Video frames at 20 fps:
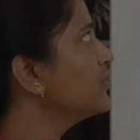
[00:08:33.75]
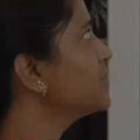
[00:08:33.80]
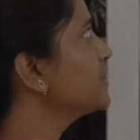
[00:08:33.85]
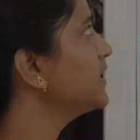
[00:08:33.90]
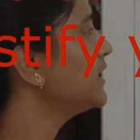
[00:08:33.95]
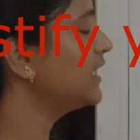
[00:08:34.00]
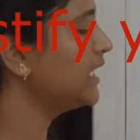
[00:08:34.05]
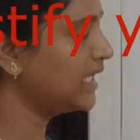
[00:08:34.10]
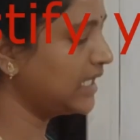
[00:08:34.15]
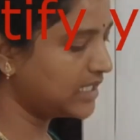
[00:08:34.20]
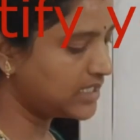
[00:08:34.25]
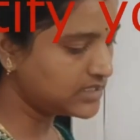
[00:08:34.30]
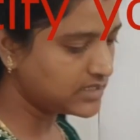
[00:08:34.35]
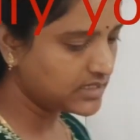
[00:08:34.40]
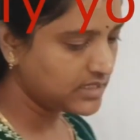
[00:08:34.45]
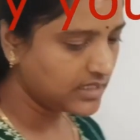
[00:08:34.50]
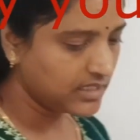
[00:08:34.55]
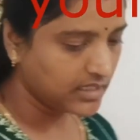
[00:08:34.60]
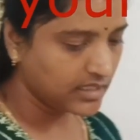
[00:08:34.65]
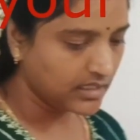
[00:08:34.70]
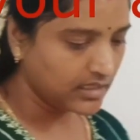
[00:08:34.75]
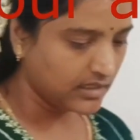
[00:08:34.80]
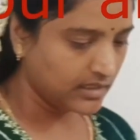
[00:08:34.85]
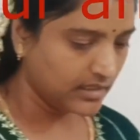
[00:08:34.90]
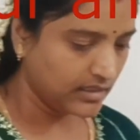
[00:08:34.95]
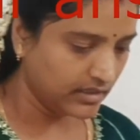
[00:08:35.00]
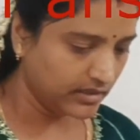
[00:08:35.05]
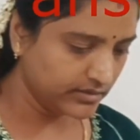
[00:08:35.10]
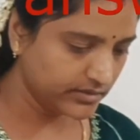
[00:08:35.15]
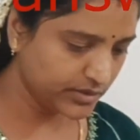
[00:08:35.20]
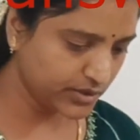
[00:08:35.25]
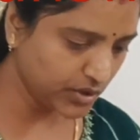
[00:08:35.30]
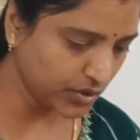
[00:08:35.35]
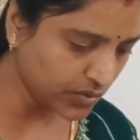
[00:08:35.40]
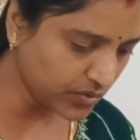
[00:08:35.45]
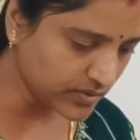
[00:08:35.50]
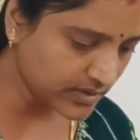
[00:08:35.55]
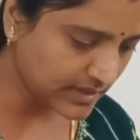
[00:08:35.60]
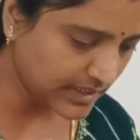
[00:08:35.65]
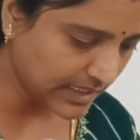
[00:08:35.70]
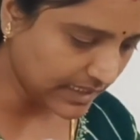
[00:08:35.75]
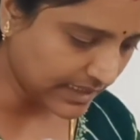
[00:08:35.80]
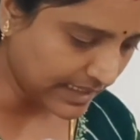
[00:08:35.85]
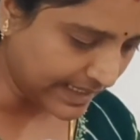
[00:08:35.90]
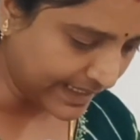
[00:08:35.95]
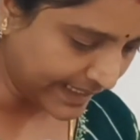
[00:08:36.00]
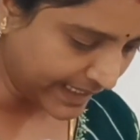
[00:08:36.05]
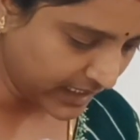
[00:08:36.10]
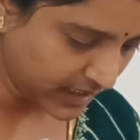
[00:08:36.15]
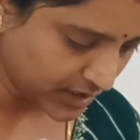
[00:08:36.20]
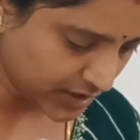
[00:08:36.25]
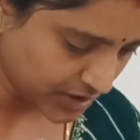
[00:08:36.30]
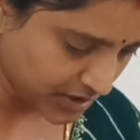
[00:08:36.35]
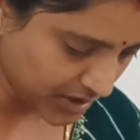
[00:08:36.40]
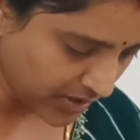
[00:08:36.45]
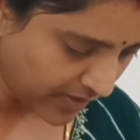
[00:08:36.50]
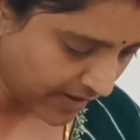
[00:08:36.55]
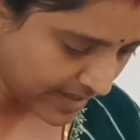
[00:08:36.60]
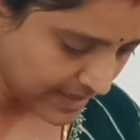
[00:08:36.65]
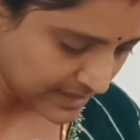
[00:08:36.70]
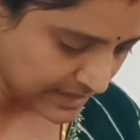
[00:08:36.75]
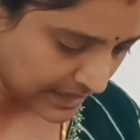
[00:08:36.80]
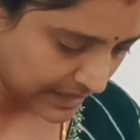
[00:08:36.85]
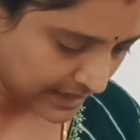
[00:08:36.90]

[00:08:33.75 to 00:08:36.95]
question is, choose the correct choice